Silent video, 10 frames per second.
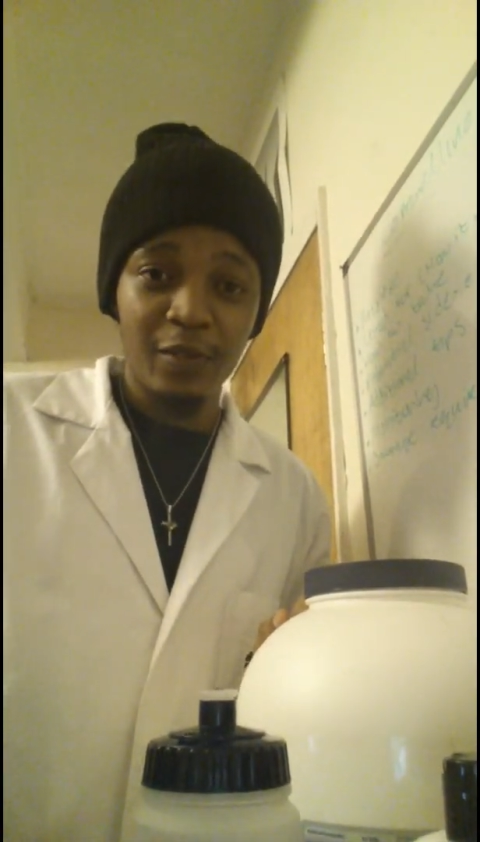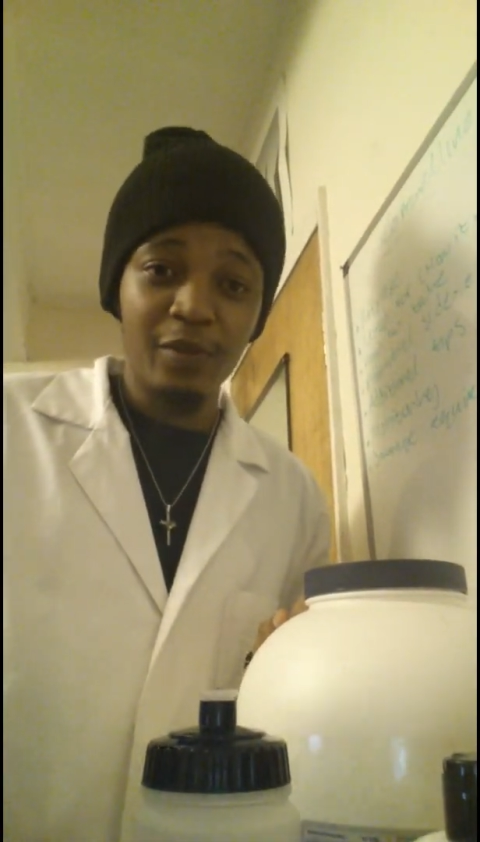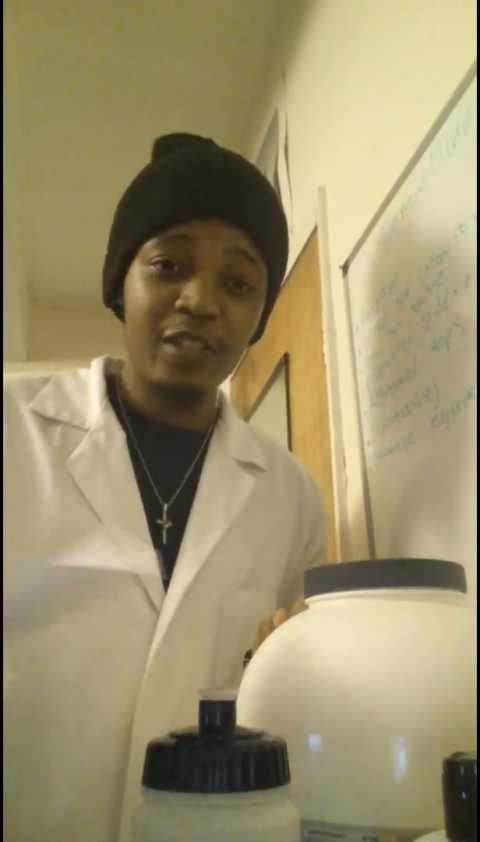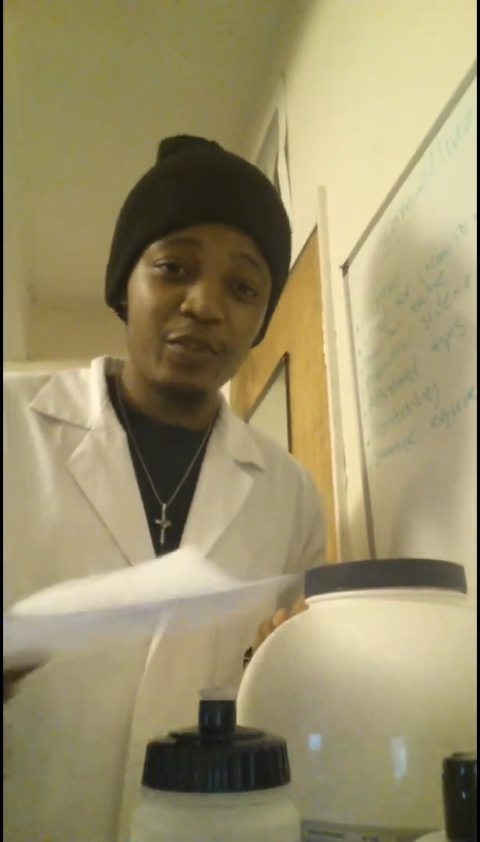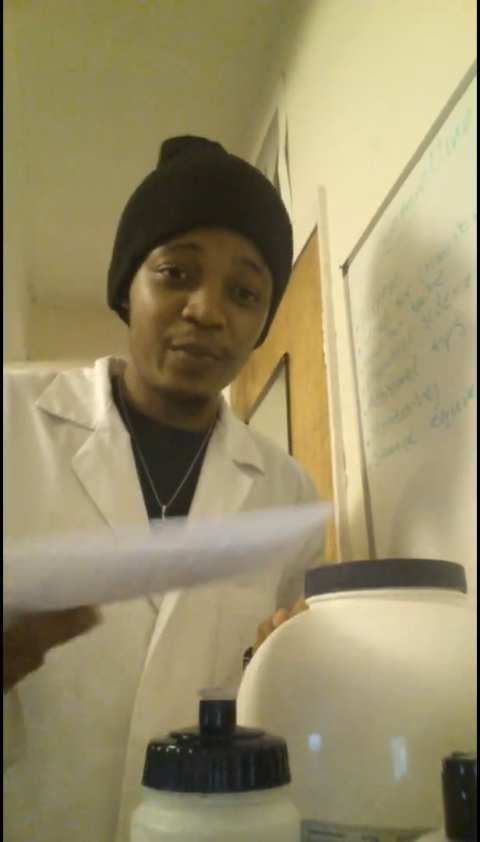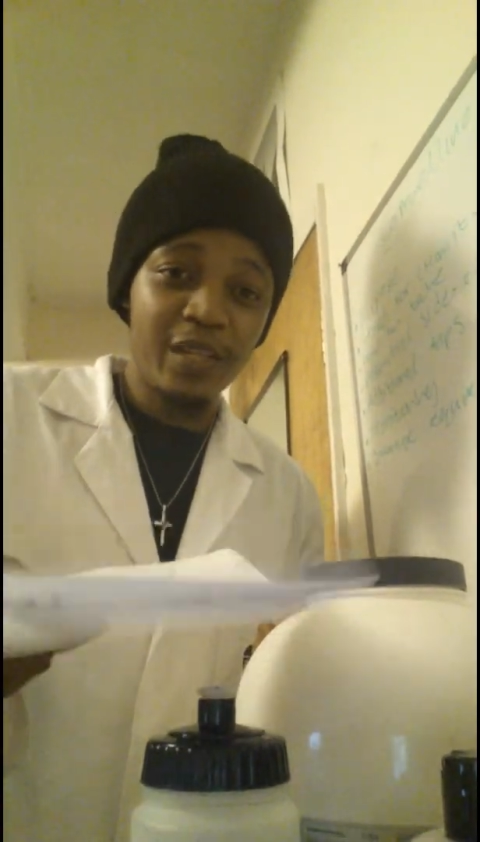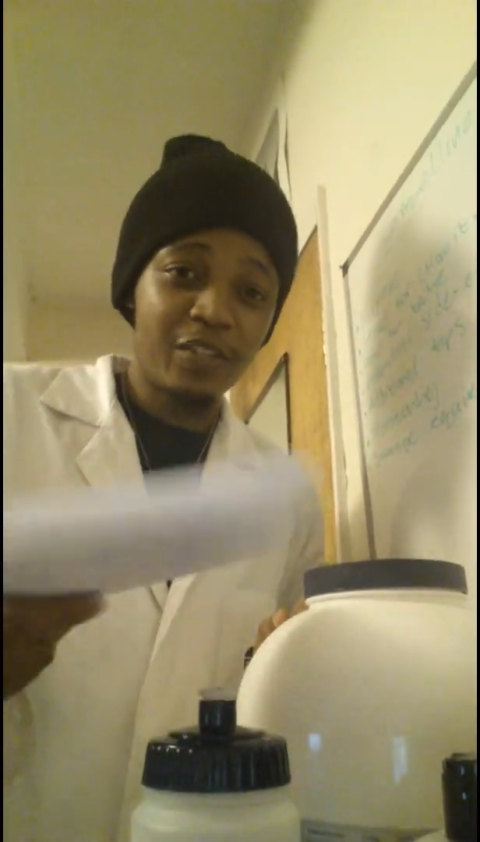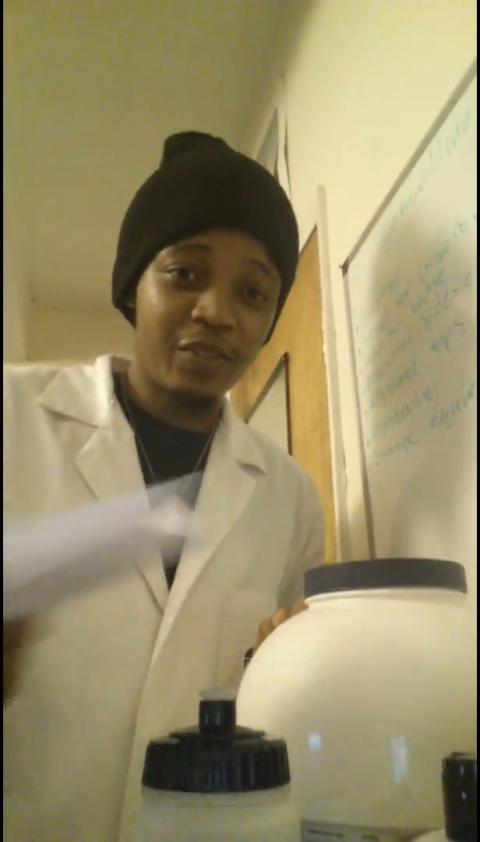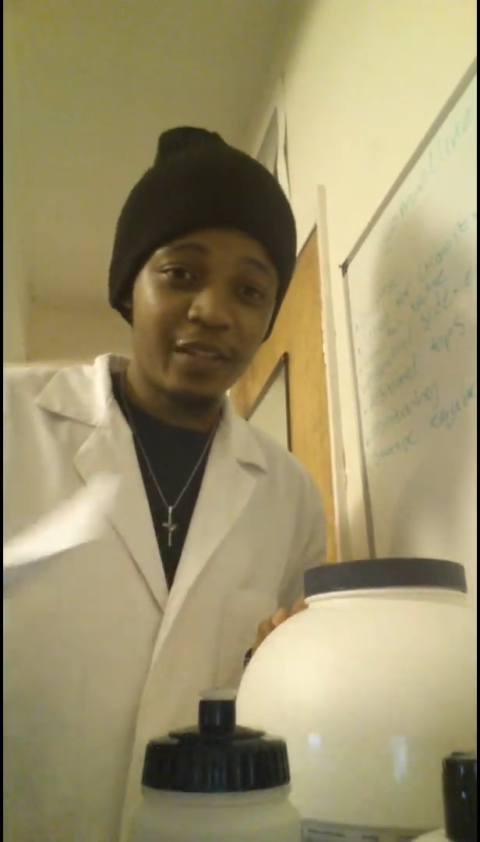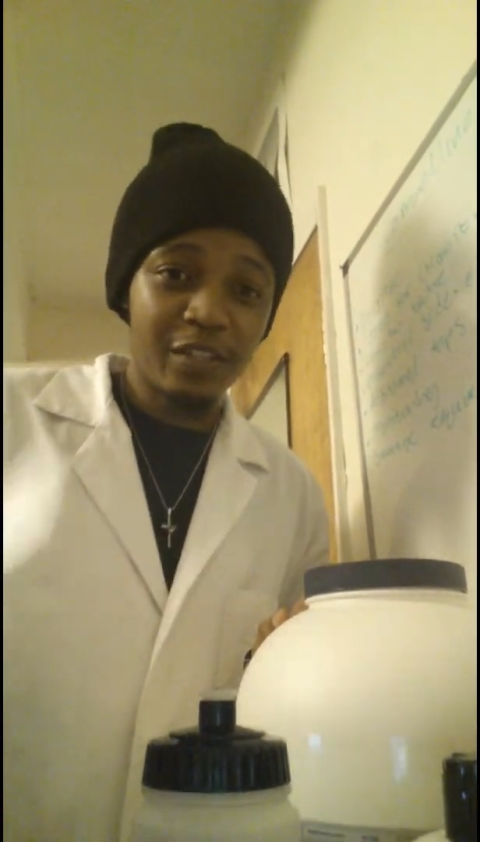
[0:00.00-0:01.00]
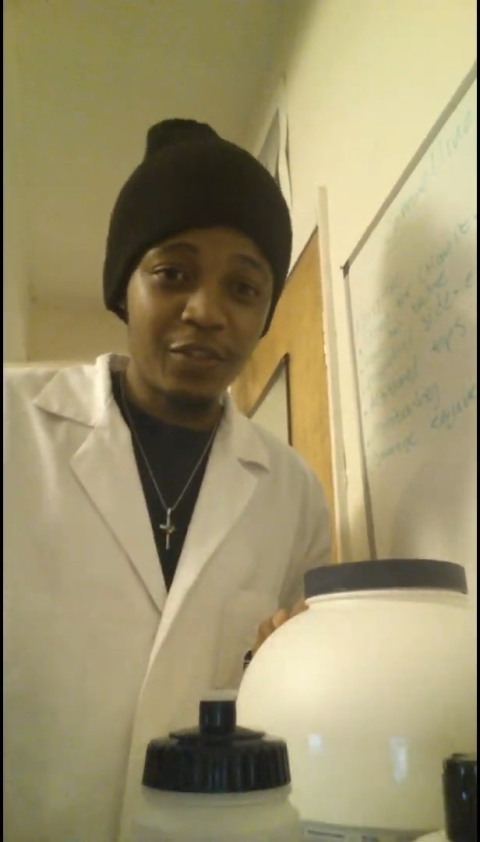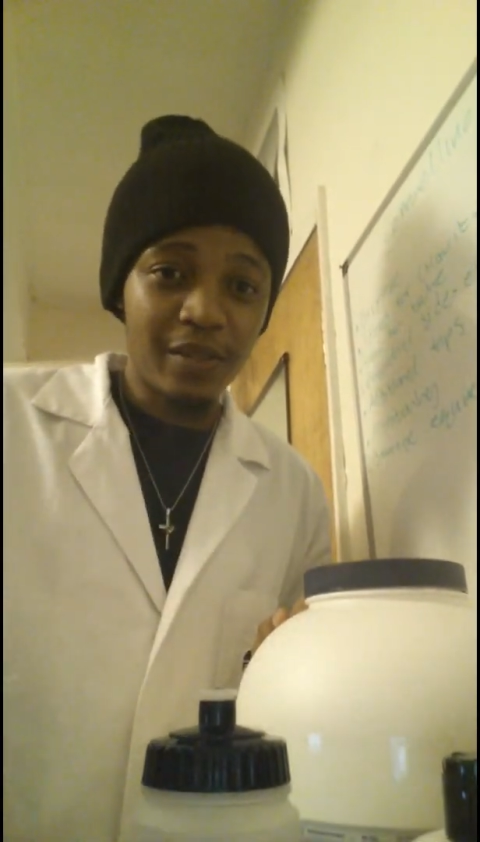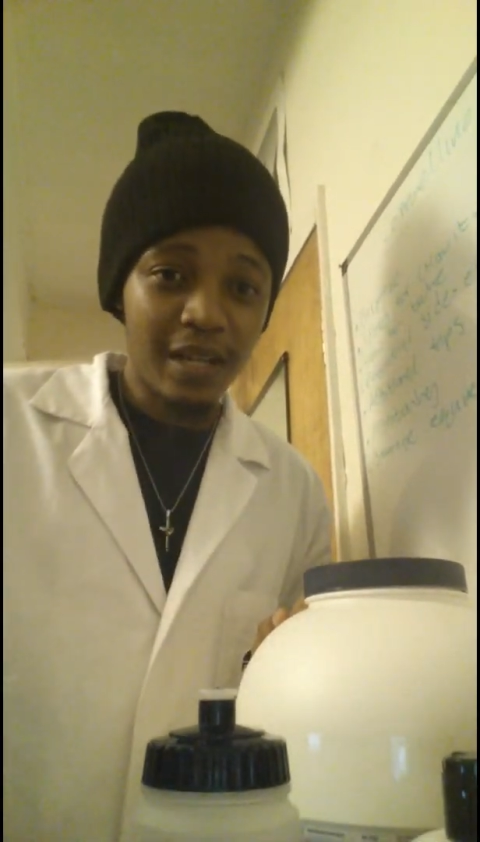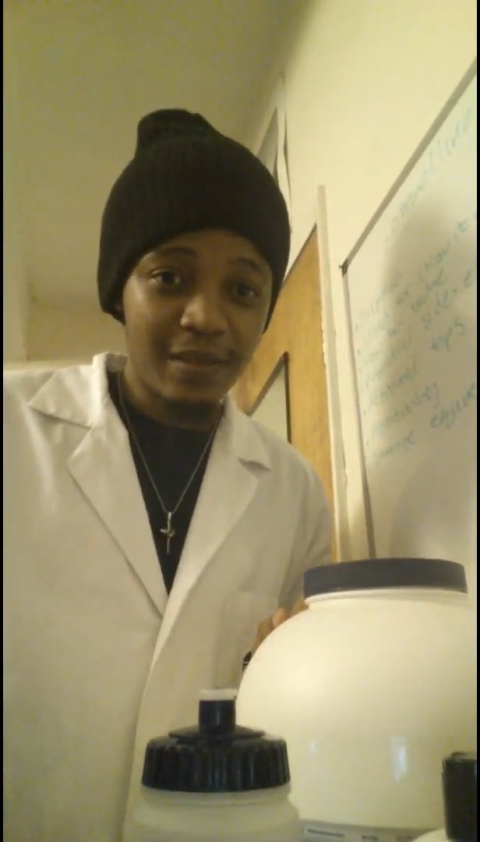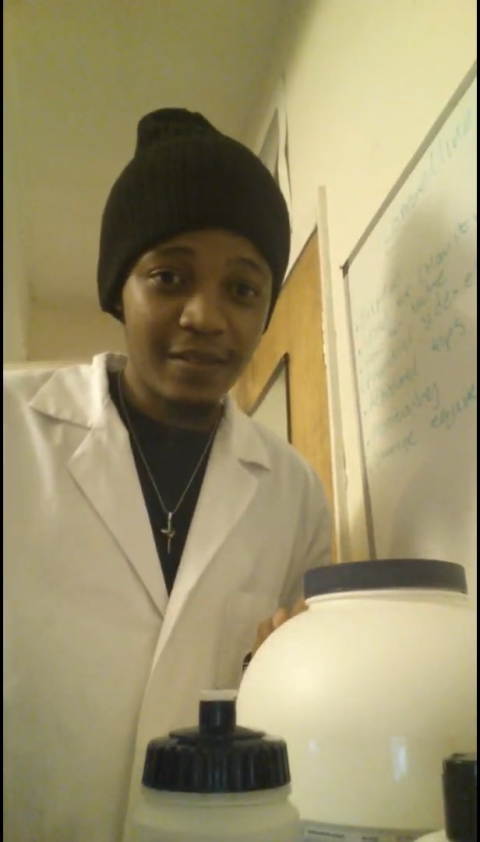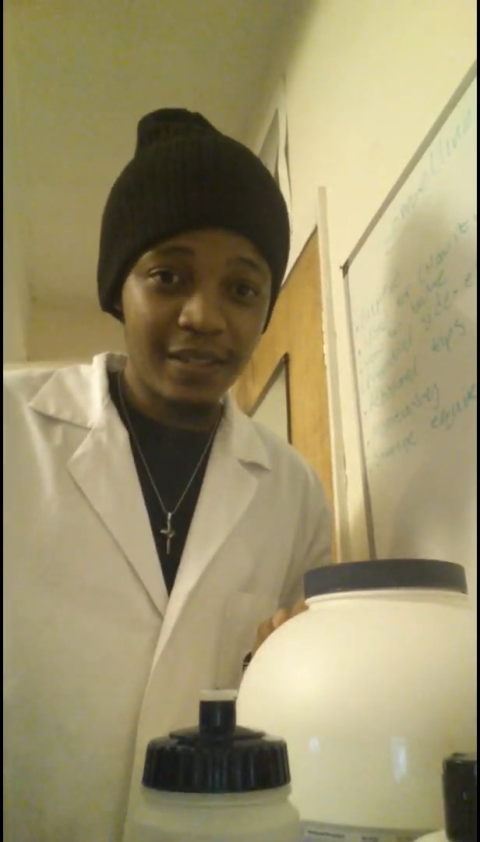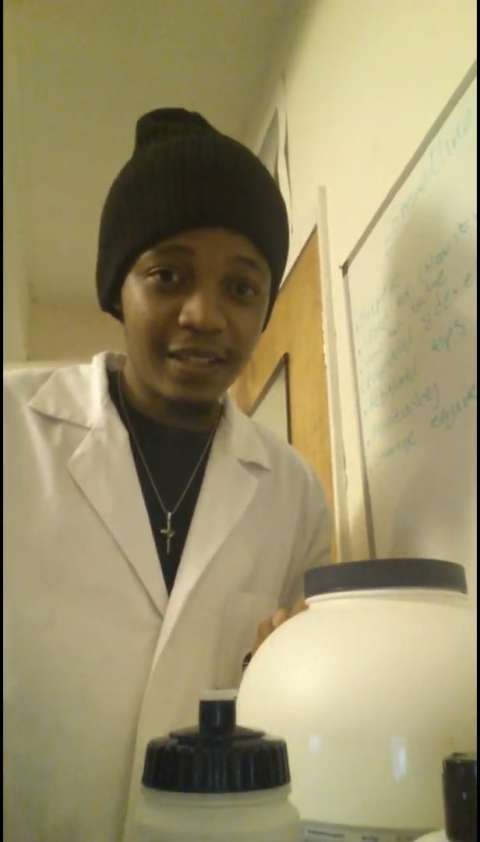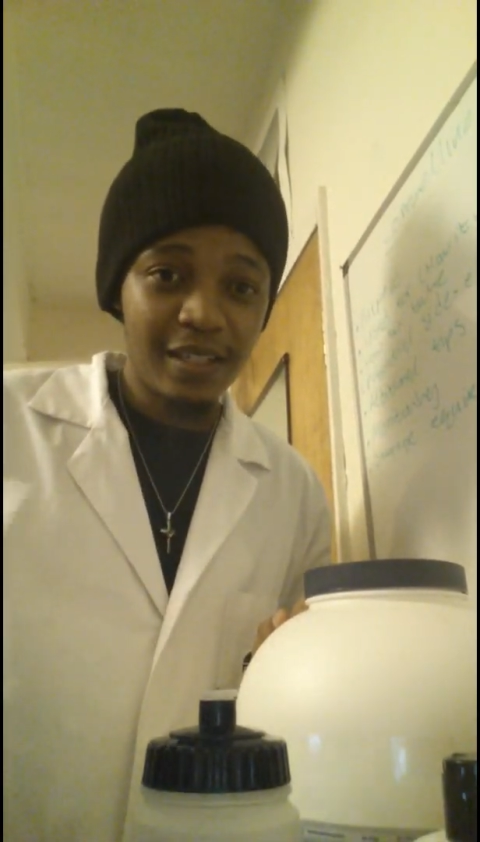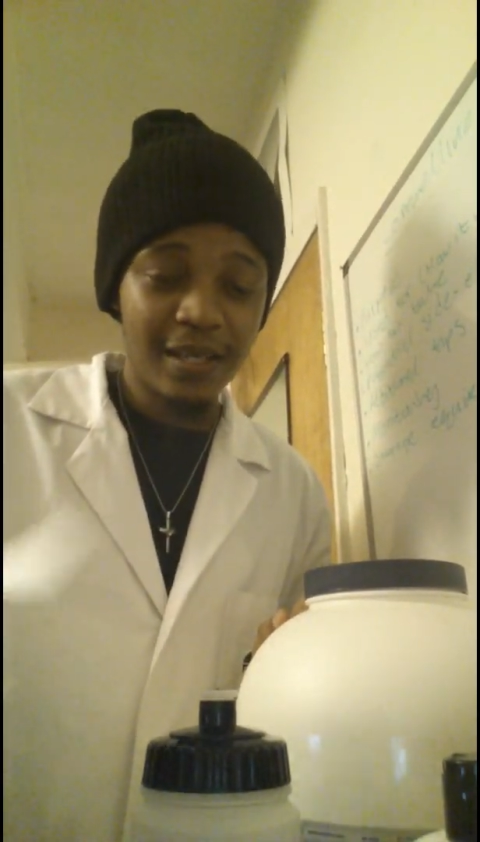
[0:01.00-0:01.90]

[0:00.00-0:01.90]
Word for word: you need to make sure that your counseling